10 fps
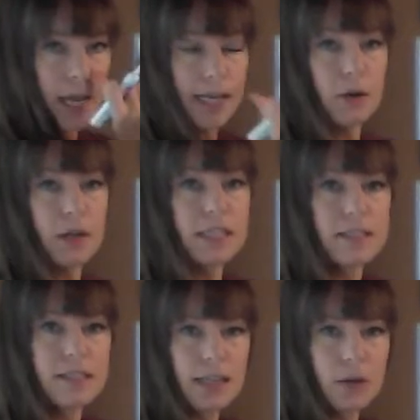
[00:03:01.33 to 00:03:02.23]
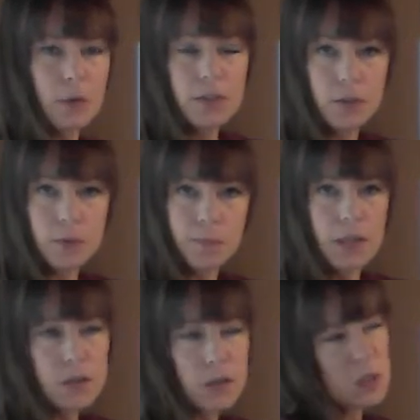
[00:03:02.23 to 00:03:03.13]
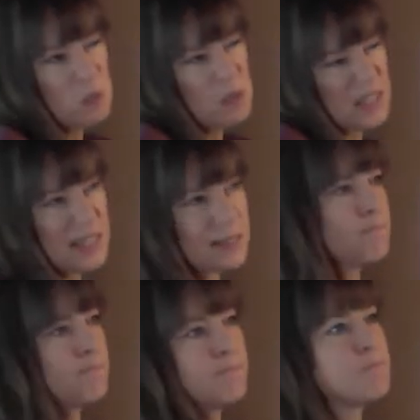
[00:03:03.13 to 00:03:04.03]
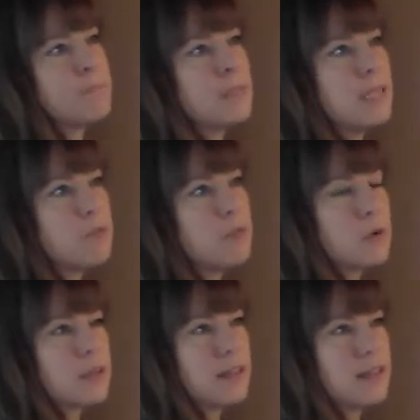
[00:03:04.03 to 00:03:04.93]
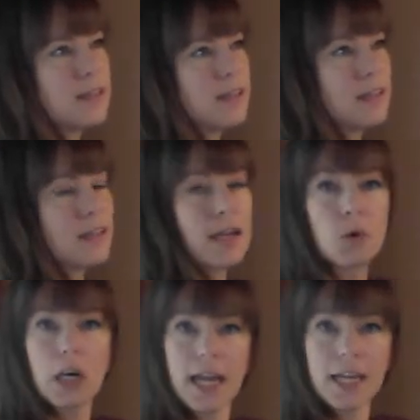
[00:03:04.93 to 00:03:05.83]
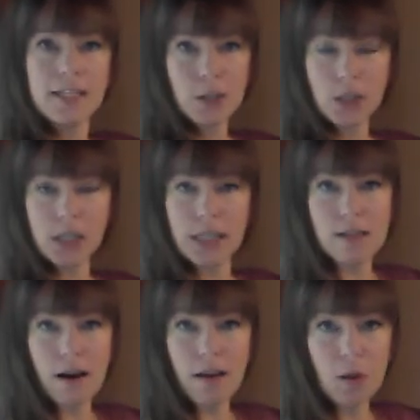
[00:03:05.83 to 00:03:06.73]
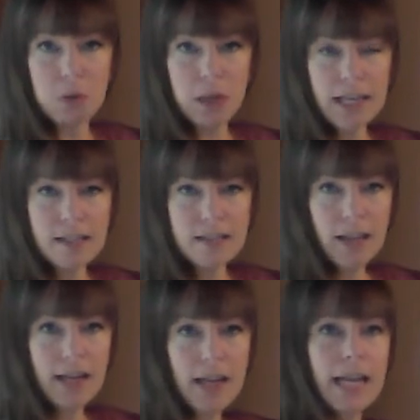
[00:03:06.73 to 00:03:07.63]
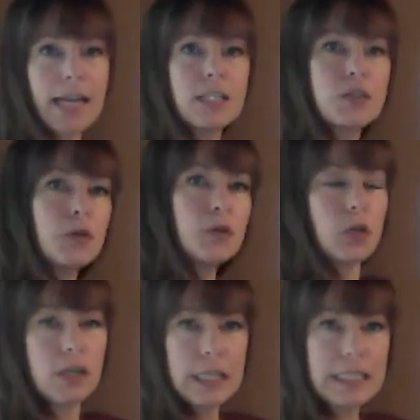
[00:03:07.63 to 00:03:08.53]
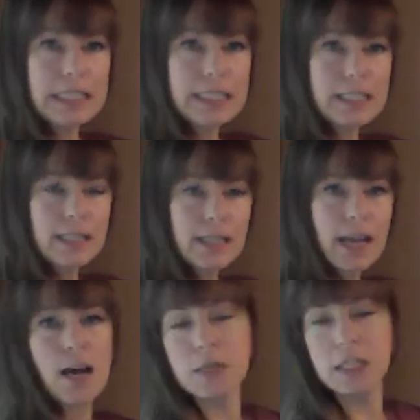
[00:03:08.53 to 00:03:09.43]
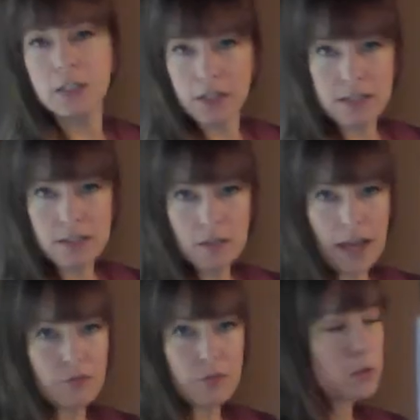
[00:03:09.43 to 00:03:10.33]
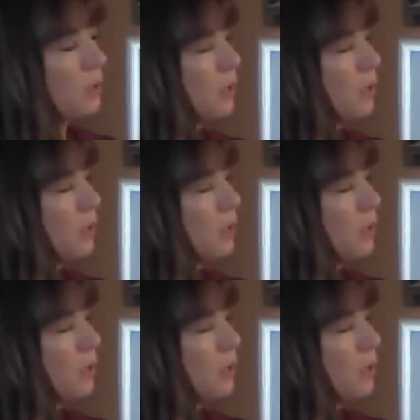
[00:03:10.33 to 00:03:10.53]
and now I need to take away 2. So this would be like if we were thinking there were 8 cookies on the plate and I ate 2 cookies, how many cookies are left? We